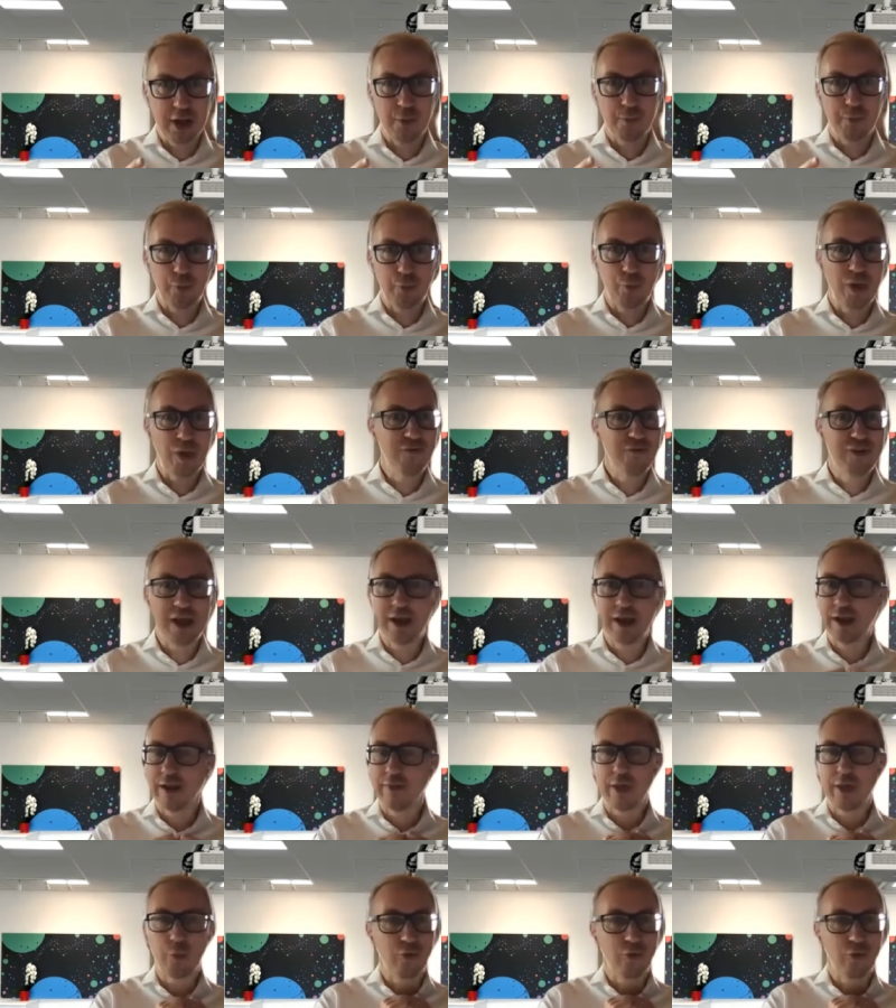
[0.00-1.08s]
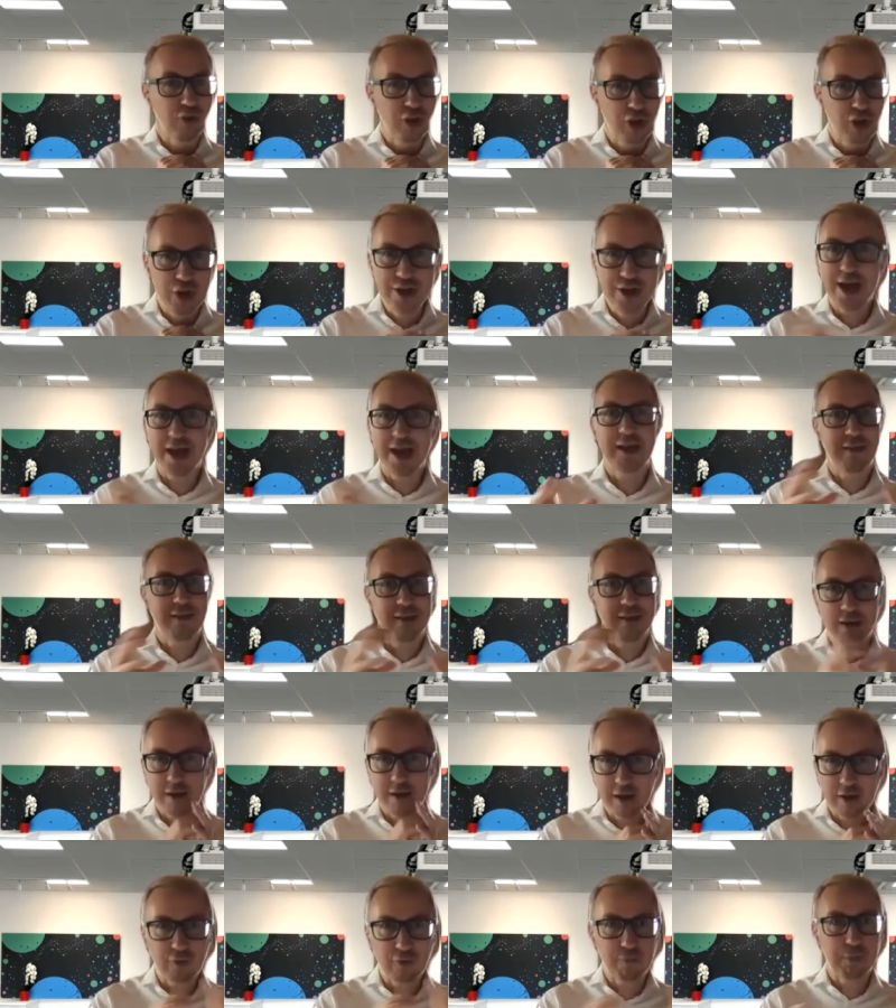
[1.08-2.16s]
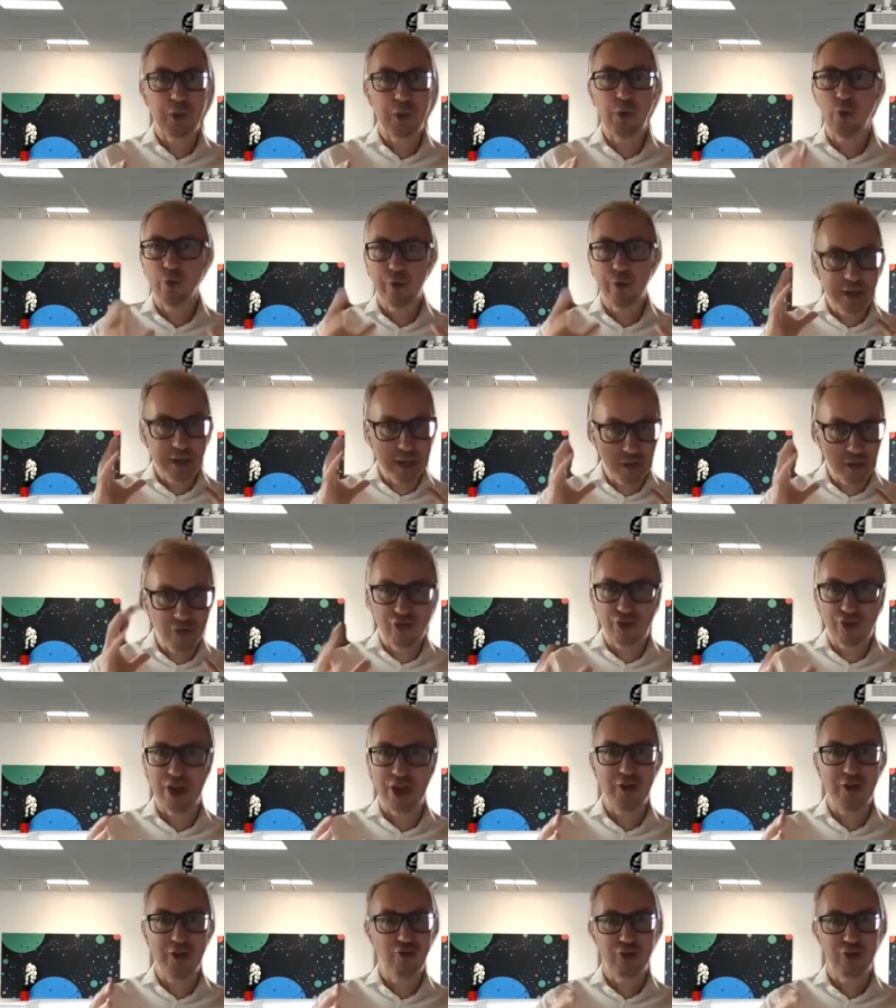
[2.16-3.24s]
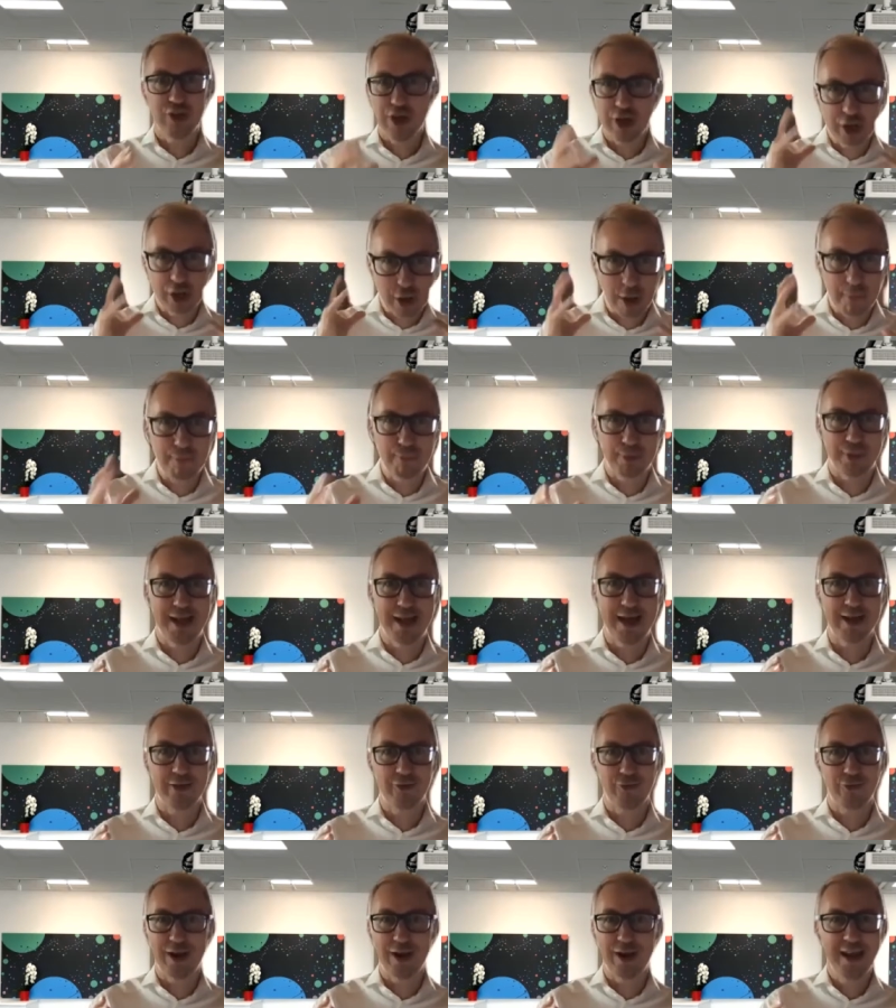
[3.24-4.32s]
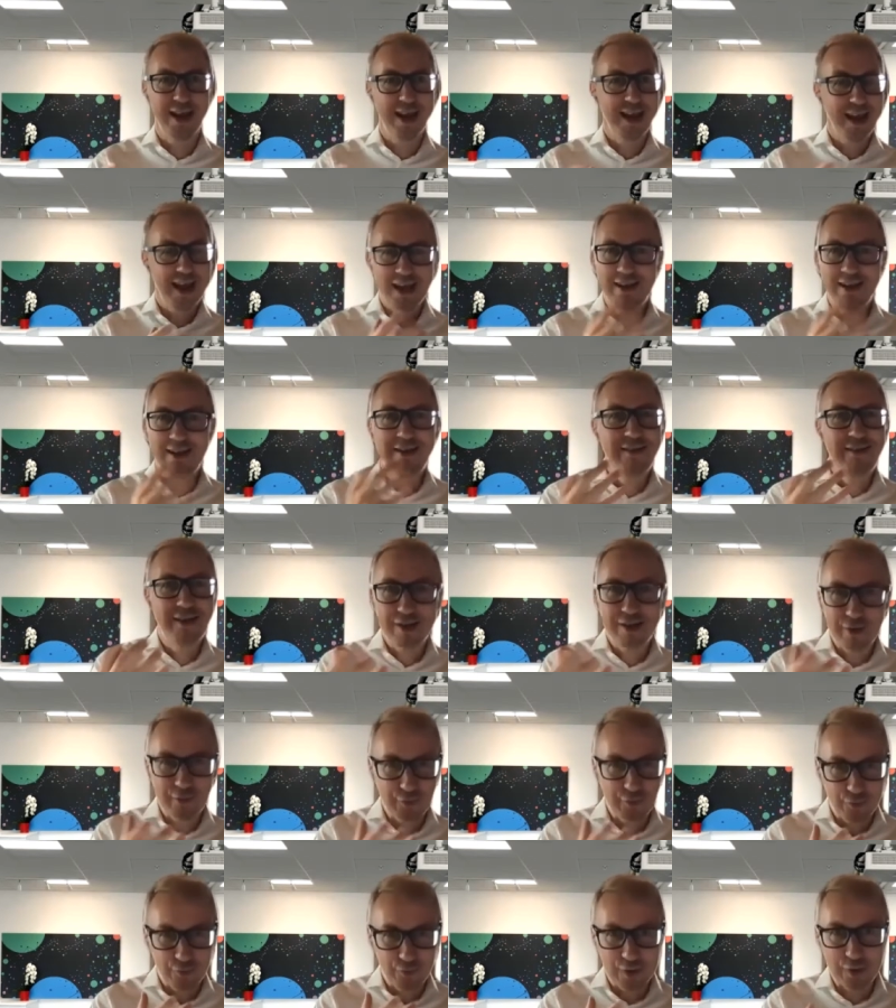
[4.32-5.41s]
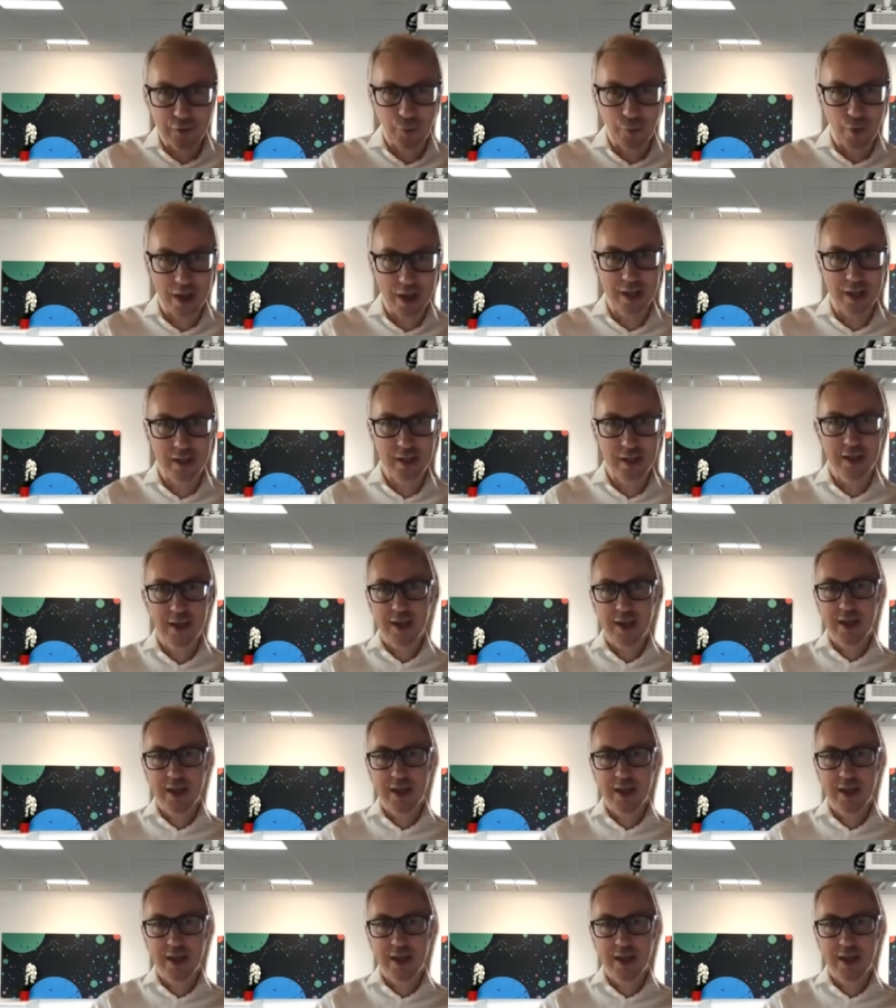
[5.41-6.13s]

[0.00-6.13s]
but we have data that was connected and exploding and changing and complex, right? And it didn't fit well.